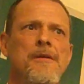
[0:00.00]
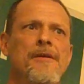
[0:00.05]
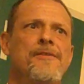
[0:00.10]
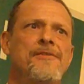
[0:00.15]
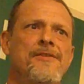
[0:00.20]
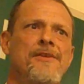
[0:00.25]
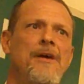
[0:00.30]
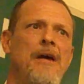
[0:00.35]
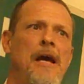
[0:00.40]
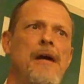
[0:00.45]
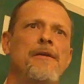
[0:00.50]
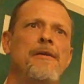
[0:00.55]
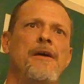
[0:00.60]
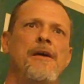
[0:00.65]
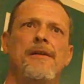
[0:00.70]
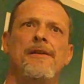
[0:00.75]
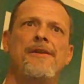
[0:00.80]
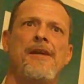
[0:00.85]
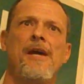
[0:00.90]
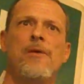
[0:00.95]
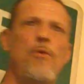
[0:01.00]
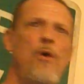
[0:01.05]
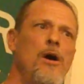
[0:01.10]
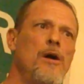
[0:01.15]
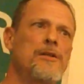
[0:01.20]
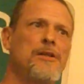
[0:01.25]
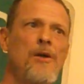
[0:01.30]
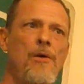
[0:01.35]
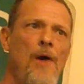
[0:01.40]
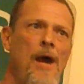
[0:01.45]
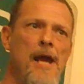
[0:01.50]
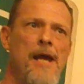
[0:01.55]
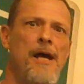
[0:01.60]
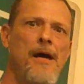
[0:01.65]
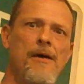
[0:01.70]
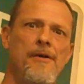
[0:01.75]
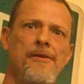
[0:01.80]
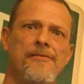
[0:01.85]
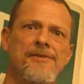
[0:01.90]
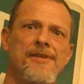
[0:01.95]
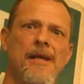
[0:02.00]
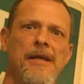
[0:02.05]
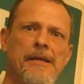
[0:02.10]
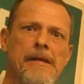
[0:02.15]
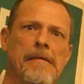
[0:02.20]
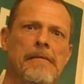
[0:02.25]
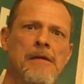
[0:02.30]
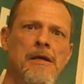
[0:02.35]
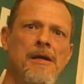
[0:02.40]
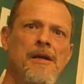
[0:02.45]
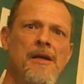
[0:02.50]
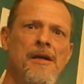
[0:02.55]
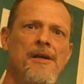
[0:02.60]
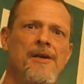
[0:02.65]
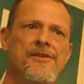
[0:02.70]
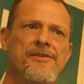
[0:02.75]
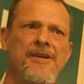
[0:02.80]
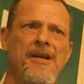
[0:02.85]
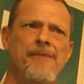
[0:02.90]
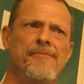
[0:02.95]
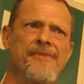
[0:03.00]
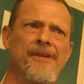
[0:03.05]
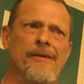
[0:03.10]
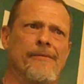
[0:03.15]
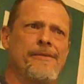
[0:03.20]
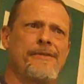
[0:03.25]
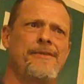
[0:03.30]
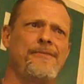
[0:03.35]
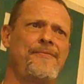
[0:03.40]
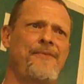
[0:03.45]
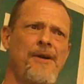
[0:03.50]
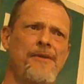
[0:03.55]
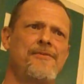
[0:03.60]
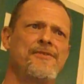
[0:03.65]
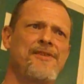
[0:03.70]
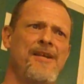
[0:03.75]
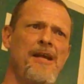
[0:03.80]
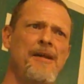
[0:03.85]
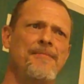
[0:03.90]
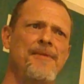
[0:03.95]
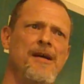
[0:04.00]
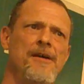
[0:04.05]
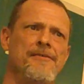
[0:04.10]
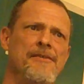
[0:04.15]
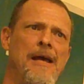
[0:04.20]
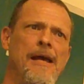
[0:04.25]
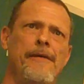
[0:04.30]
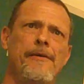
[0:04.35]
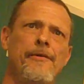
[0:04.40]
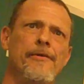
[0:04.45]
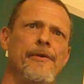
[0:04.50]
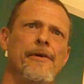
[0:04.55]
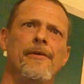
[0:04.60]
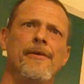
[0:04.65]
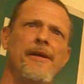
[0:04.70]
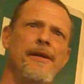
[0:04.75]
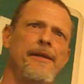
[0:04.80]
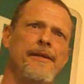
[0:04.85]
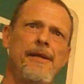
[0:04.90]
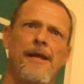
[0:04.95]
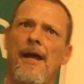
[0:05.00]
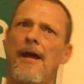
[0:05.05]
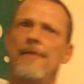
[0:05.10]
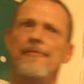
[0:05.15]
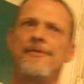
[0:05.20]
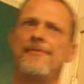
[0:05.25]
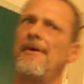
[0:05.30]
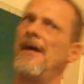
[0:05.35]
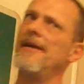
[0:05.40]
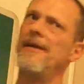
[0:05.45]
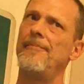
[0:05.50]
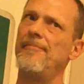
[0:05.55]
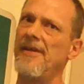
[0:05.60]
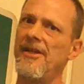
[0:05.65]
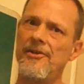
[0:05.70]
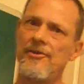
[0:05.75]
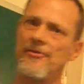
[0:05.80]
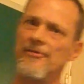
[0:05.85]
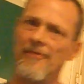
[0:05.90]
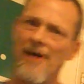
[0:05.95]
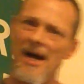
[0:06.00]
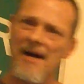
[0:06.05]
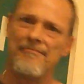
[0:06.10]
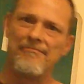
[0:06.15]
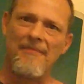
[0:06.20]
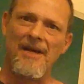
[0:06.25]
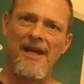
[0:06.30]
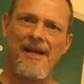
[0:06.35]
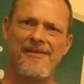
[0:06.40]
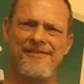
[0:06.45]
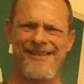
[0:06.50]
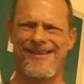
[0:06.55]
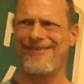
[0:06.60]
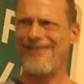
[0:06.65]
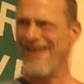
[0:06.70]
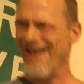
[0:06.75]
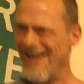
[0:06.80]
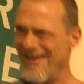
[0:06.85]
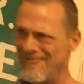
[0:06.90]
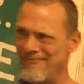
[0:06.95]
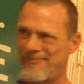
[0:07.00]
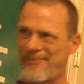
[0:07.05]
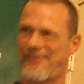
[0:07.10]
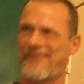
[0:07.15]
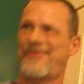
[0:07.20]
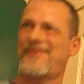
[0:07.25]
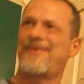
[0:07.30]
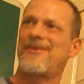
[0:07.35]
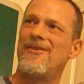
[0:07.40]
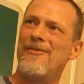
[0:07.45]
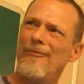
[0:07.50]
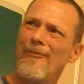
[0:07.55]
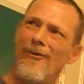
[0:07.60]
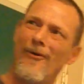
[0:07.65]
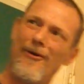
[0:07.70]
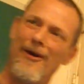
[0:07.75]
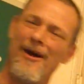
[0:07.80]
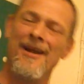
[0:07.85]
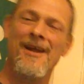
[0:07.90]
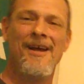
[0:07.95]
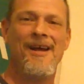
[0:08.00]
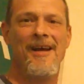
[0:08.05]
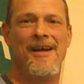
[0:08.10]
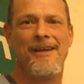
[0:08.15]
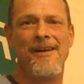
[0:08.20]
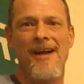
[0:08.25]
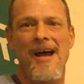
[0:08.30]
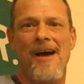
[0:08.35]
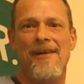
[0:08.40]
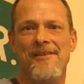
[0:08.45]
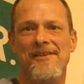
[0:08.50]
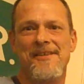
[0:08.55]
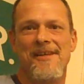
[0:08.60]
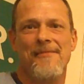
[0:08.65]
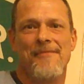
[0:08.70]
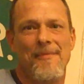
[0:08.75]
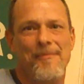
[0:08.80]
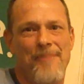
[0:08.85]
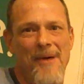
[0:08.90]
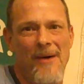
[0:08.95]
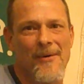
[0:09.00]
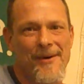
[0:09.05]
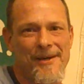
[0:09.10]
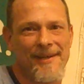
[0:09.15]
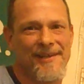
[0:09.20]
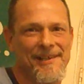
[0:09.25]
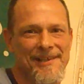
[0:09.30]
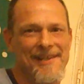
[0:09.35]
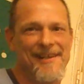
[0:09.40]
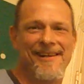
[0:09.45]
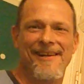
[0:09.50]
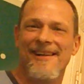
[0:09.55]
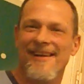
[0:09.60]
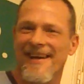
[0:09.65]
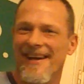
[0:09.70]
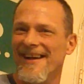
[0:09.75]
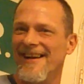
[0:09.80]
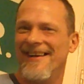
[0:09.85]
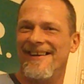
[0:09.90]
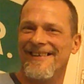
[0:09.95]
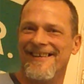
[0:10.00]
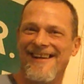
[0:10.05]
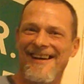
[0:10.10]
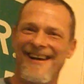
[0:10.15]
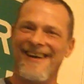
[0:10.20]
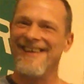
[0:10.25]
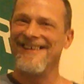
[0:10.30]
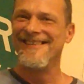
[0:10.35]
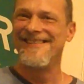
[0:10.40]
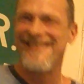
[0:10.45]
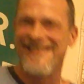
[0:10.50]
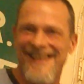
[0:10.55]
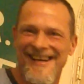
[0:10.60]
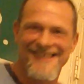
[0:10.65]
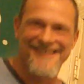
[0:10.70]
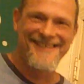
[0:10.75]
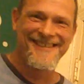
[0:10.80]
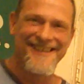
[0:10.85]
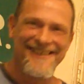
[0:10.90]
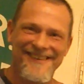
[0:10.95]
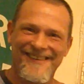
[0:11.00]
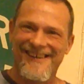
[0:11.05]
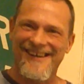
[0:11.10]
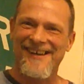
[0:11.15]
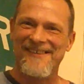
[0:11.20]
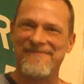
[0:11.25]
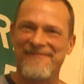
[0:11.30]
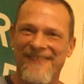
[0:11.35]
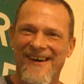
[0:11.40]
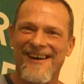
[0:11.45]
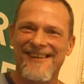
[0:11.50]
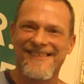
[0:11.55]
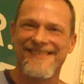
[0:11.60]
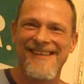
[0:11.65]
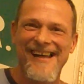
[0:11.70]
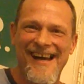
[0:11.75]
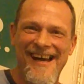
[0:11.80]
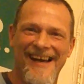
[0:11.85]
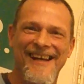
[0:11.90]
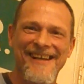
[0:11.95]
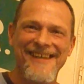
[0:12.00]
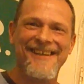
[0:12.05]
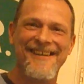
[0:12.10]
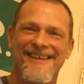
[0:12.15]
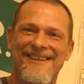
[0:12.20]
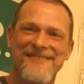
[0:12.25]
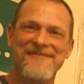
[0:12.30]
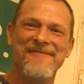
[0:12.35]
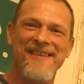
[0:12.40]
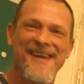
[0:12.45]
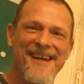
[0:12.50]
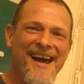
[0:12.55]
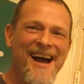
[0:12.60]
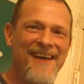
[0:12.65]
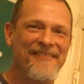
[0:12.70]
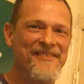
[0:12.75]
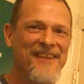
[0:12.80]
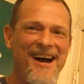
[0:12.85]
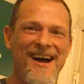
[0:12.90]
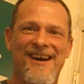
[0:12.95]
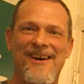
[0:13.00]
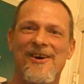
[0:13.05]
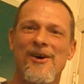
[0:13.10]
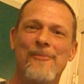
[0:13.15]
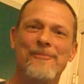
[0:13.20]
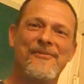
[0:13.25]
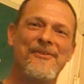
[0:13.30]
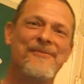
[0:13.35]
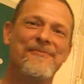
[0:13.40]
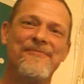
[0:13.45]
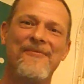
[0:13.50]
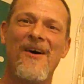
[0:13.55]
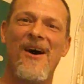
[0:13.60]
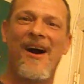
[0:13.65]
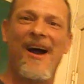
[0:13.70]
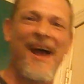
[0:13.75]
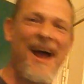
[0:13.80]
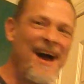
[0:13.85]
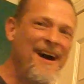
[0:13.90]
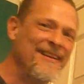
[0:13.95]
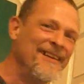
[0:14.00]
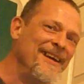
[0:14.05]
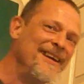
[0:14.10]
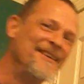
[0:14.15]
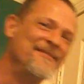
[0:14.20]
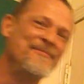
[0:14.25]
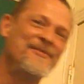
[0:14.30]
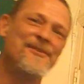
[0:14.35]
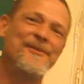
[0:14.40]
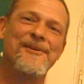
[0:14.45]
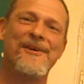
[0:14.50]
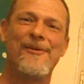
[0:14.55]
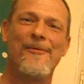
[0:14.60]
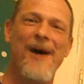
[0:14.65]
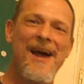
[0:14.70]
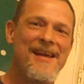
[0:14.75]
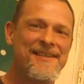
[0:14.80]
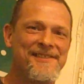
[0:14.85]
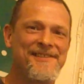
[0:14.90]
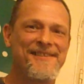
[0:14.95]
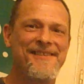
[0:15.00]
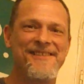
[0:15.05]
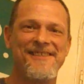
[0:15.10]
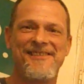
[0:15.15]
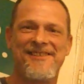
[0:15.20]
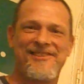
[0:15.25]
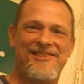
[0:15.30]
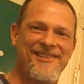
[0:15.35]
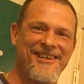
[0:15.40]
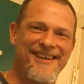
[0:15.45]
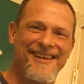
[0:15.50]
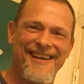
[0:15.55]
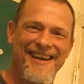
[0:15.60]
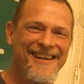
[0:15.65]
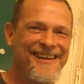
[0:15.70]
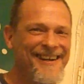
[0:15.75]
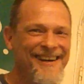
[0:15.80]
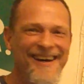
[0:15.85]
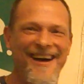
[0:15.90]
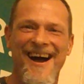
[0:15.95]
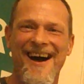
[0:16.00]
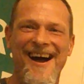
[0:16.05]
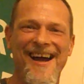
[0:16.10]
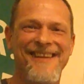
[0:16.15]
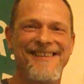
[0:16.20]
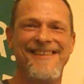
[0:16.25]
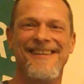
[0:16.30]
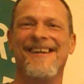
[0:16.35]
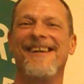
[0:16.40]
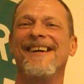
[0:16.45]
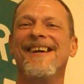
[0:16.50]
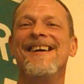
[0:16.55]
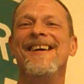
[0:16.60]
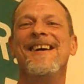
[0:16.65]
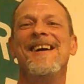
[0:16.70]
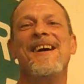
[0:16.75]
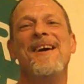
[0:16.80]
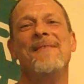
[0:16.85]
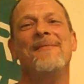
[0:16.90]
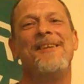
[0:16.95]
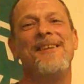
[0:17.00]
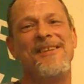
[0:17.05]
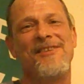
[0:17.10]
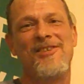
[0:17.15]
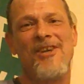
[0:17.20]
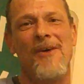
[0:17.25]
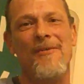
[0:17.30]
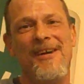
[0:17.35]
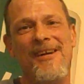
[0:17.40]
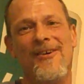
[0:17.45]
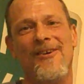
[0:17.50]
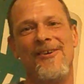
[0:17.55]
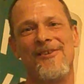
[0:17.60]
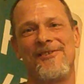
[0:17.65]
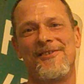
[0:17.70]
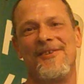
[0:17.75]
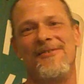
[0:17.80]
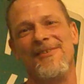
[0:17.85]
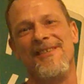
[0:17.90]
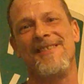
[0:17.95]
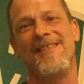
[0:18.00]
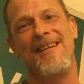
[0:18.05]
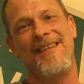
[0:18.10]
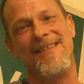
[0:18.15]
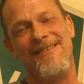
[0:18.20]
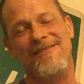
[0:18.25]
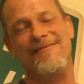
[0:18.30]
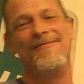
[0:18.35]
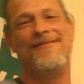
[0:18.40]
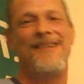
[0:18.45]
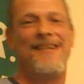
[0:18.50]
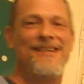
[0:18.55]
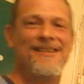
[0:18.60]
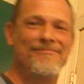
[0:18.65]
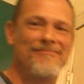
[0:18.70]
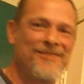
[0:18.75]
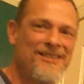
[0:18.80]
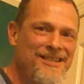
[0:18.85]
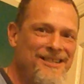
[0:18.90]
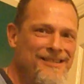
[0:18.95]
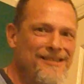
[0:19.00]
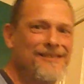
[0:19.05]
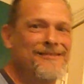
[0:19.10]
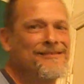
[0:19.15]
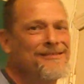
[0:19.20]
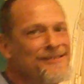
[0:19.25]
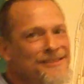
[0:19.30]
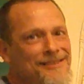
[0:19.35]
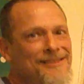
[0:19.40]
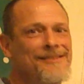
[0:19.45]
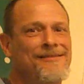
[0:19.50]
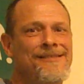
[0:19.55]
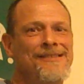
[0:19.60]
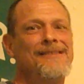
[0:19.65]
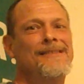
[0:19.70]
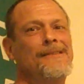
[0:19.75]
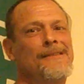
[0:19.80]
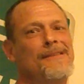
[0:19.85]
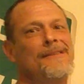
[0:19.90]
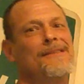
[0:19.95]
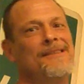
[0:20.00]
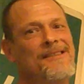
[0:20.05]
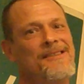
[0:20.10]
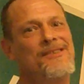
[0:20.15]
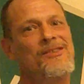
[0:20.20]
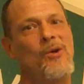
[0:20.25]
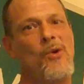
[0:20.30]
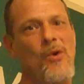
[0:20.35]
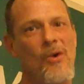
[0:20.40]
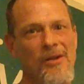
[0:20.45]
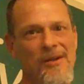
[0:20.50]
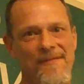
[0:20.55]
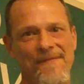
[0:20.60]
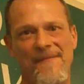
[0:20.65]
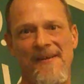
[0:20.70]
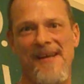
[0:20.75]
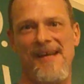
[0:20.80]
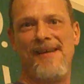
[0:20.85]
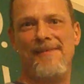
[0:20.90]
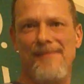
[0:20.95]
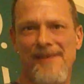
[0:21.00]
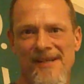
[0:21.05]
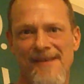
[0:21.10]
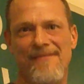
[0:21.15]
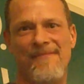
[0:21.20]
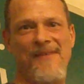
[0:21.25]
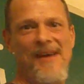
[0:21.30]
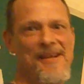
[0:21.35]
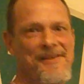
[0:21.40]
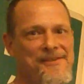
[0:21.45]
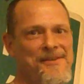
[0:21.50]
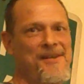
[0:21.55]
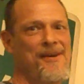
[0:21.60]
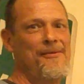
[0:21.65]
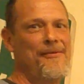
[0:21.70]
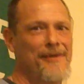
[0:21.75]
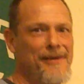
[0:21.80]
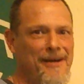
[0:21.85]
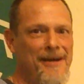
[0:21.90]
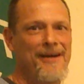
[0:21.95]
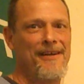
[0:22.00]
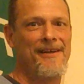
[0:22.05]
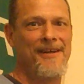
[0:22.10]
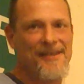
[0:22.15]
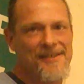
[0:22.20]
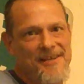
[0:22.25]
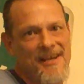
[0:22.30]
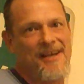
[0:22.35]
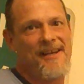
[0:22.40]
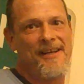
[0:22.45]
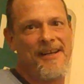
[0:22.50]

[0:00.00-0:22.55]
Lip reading: So they walked away. I was like, Sam's like, what the fuck was that about? I don't know. The guy was ready to beat you up, man. He's like, yeah, come on. You know, I was even poking a little, you know, like, I set shit off, fuck that. You know me, I'm not coped the fuck out, let him do Quest, this shit, yeah, I think. But Joey also was like, oh, Rob, chill, you know. There's a Hall of Fame, the event's going on, that's how he